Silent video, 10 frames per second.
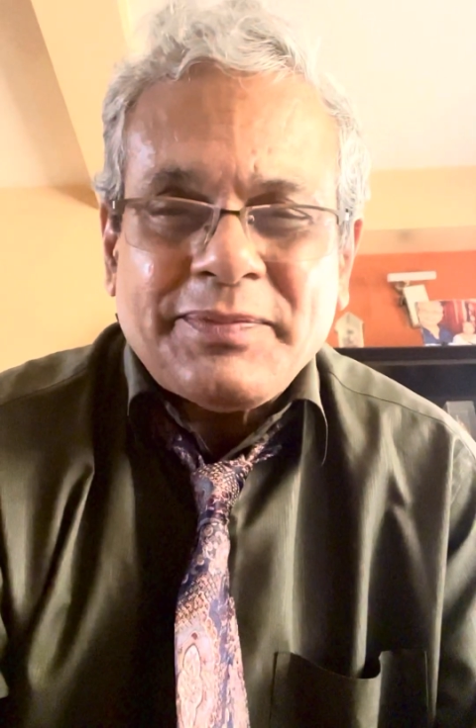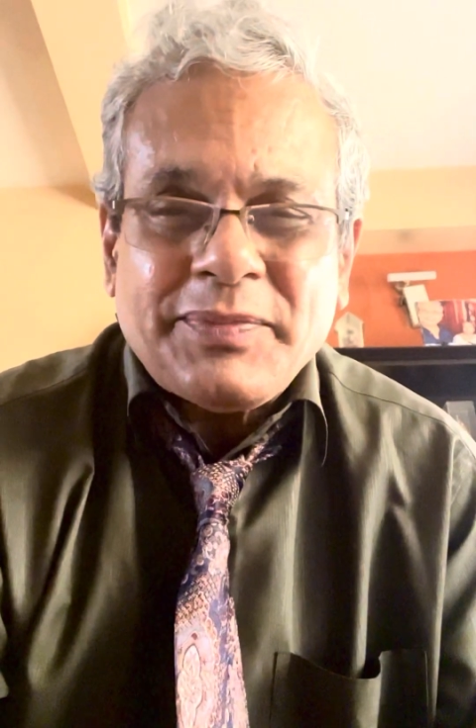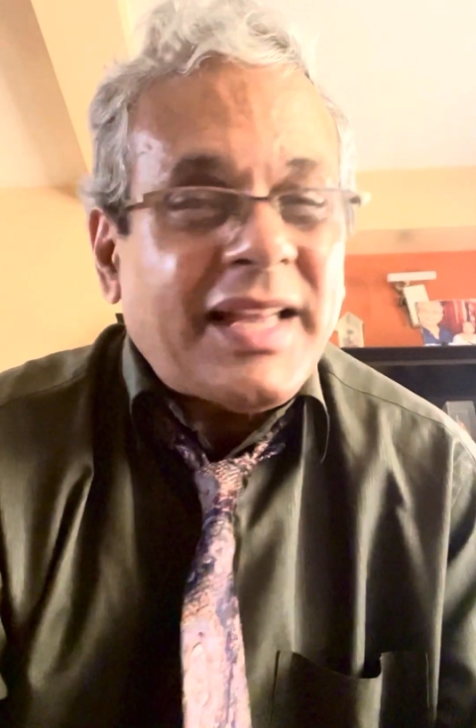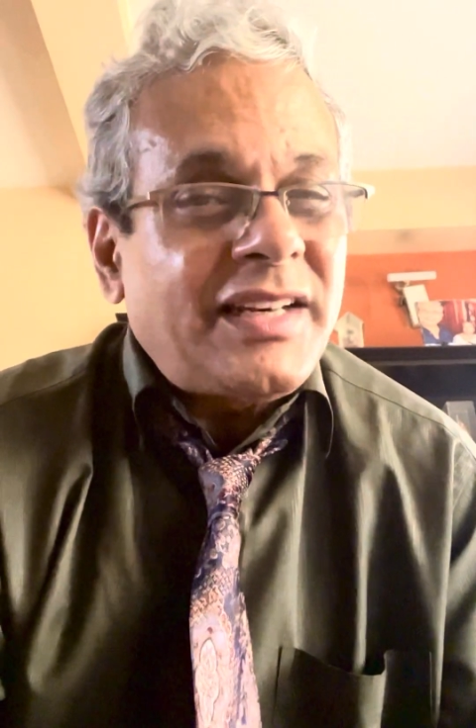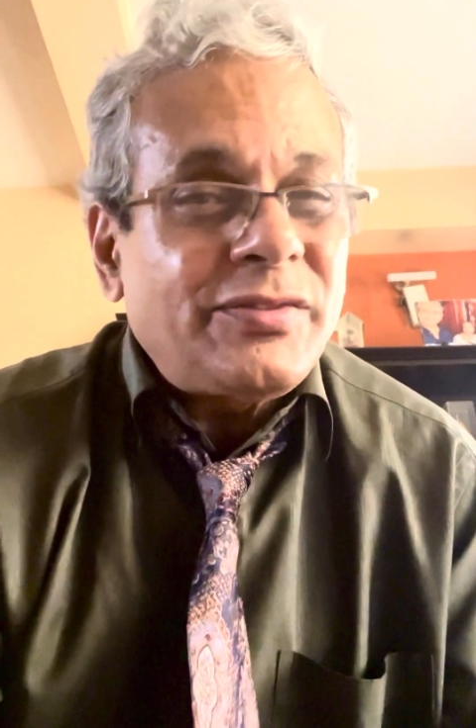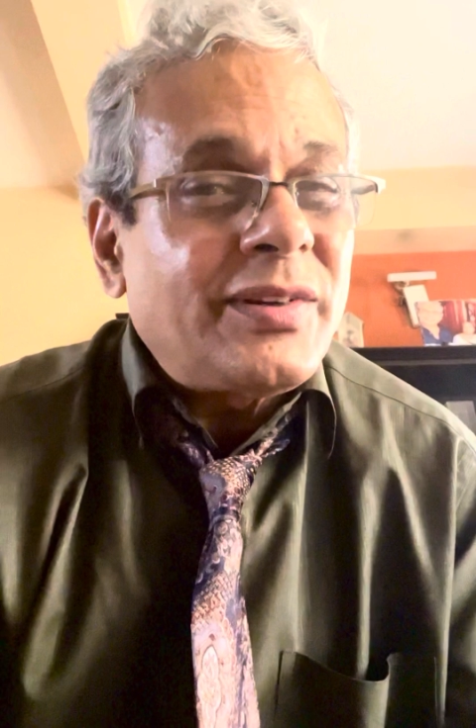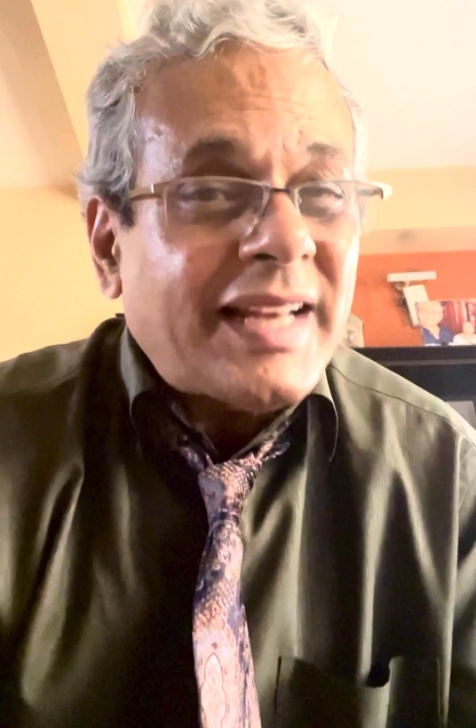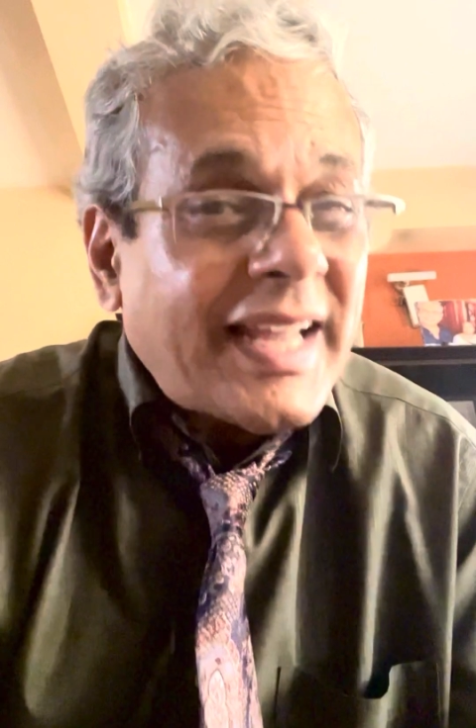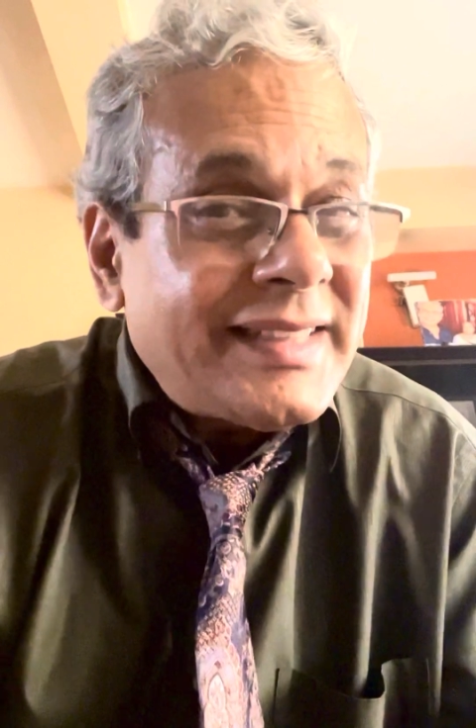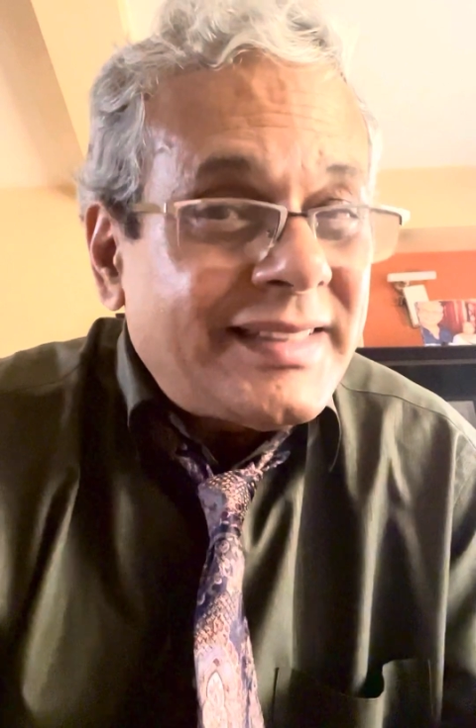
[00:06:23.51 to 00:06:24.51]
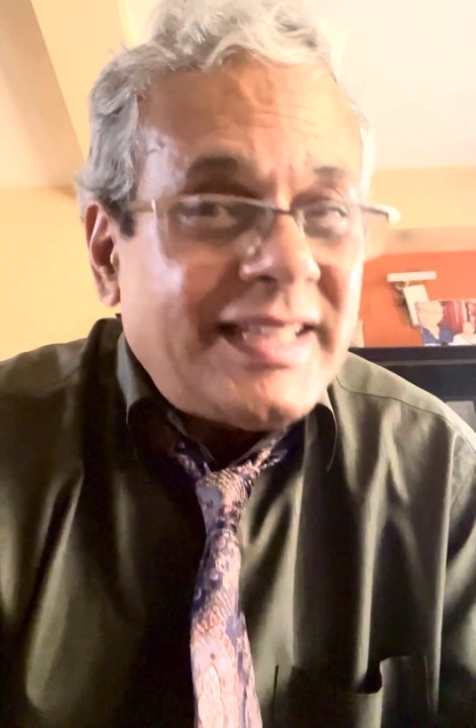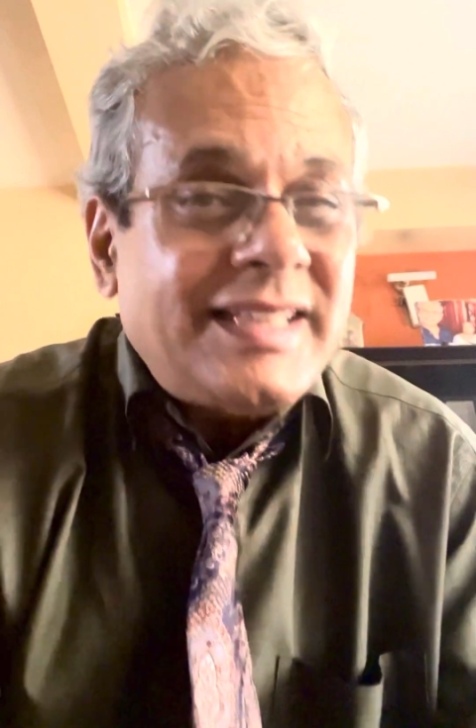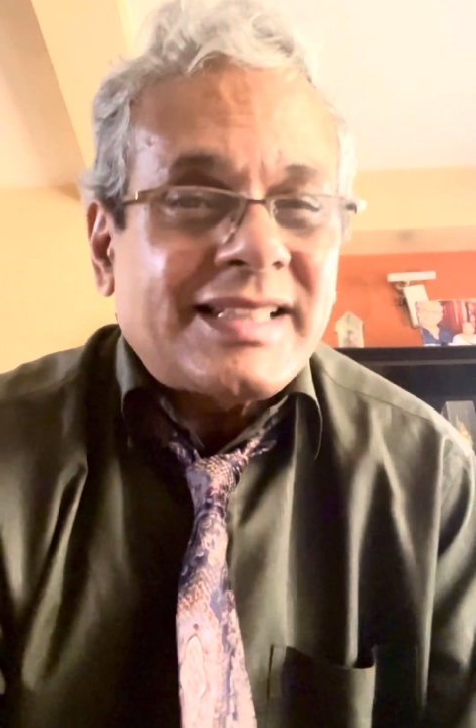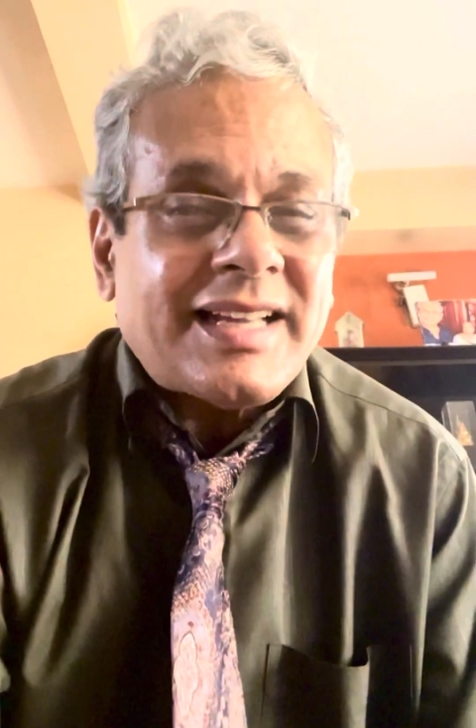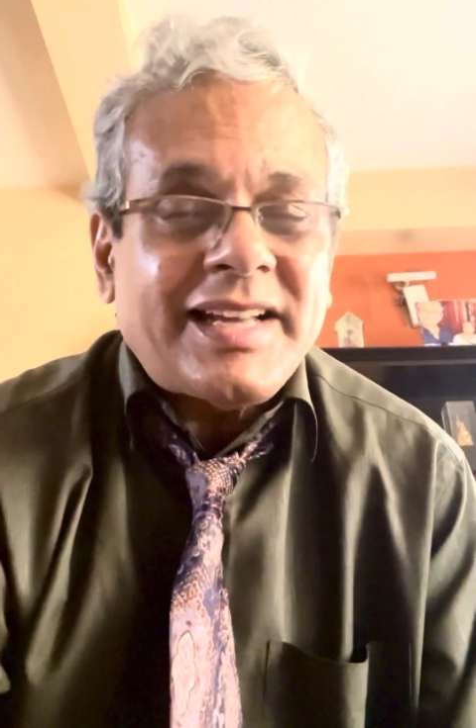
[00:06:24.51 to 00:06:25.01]
And if you like
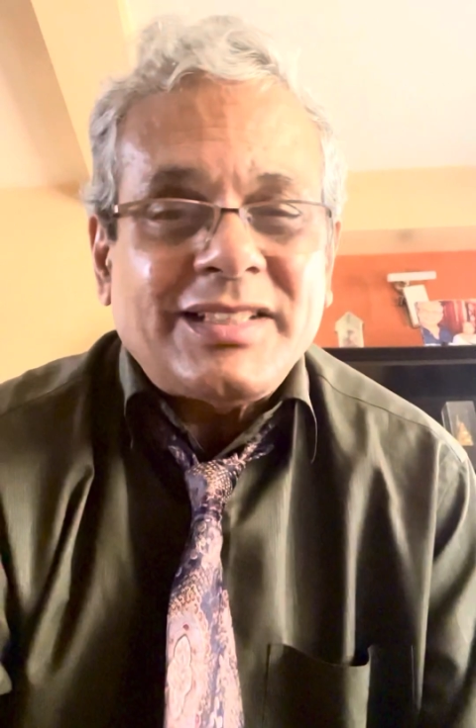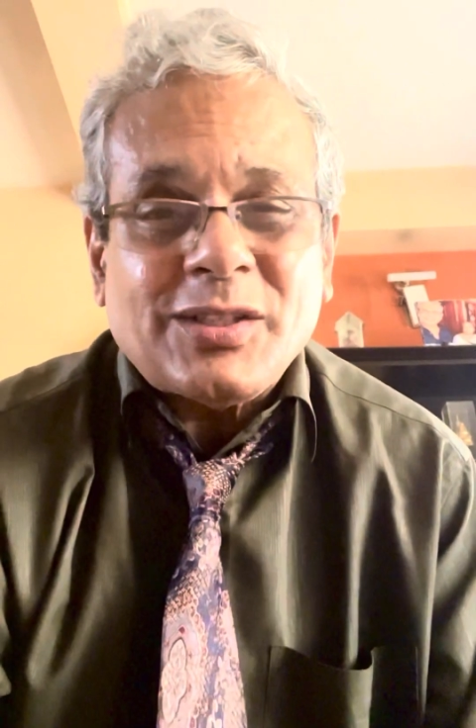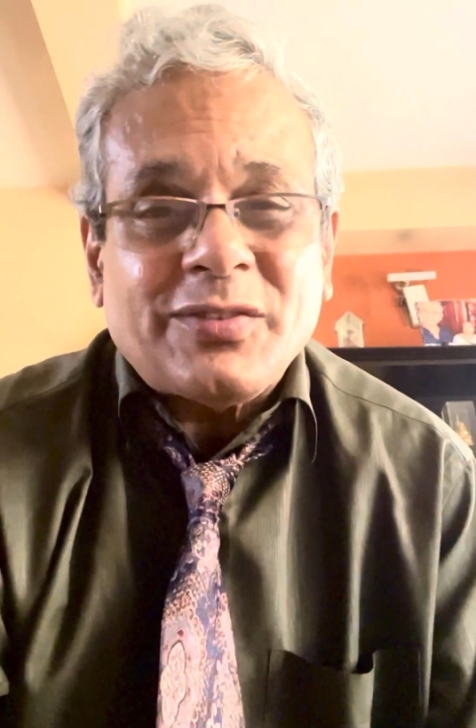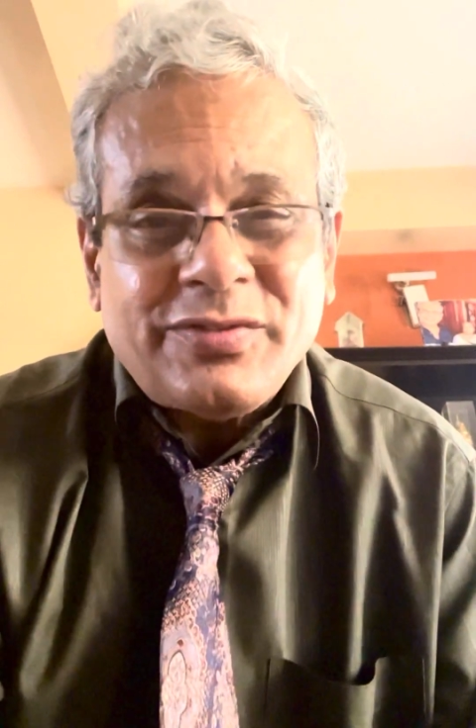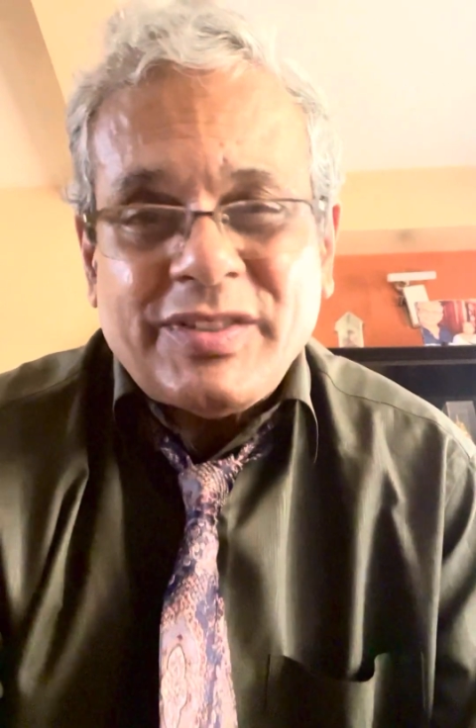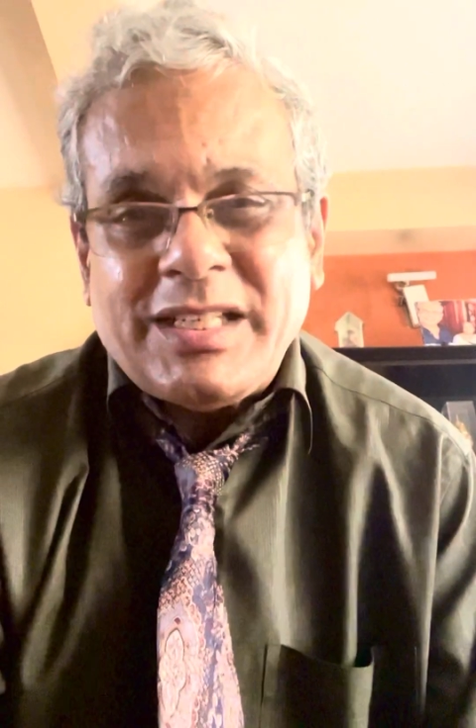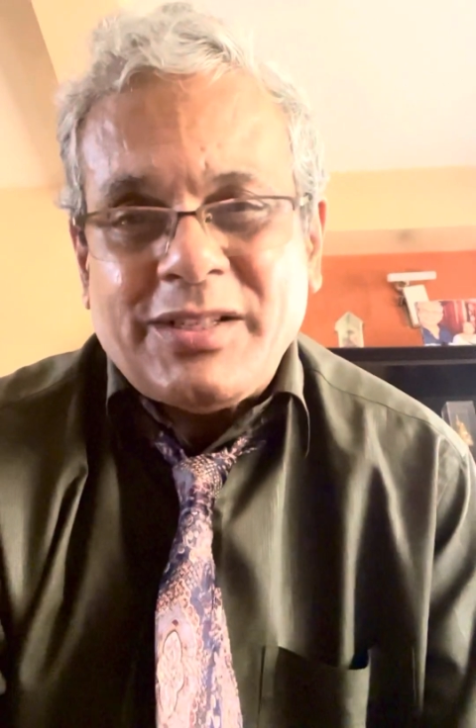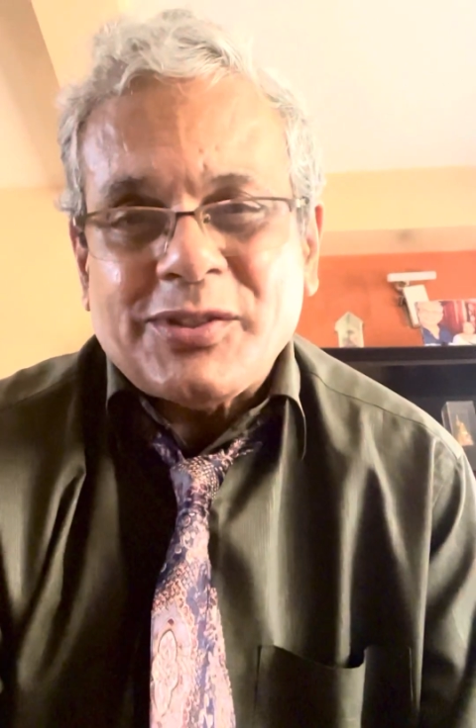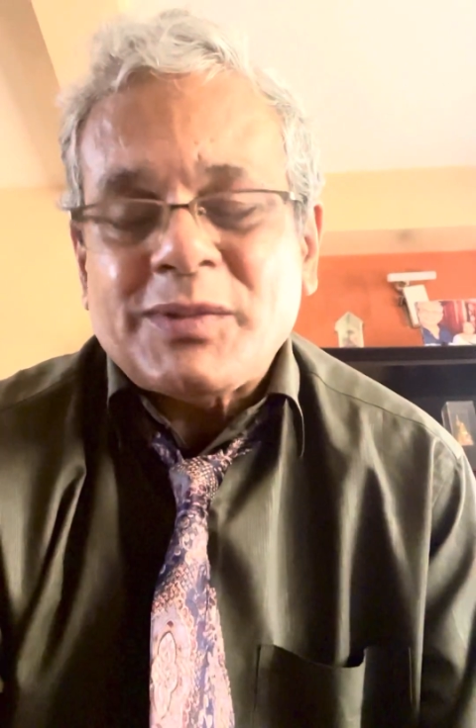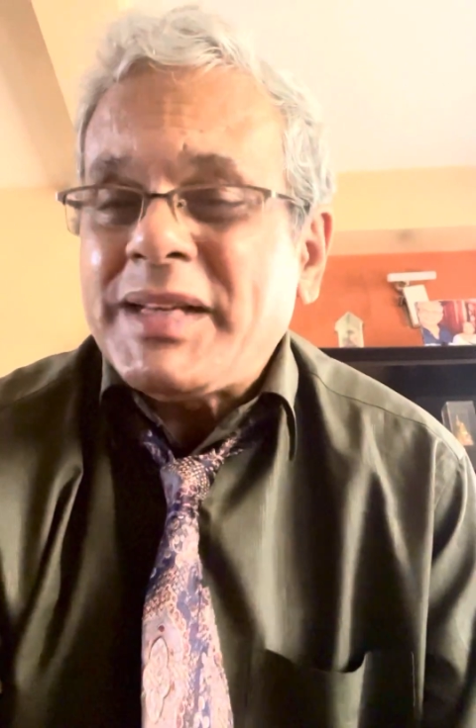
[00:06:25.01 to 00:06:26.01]
these kinds of videos,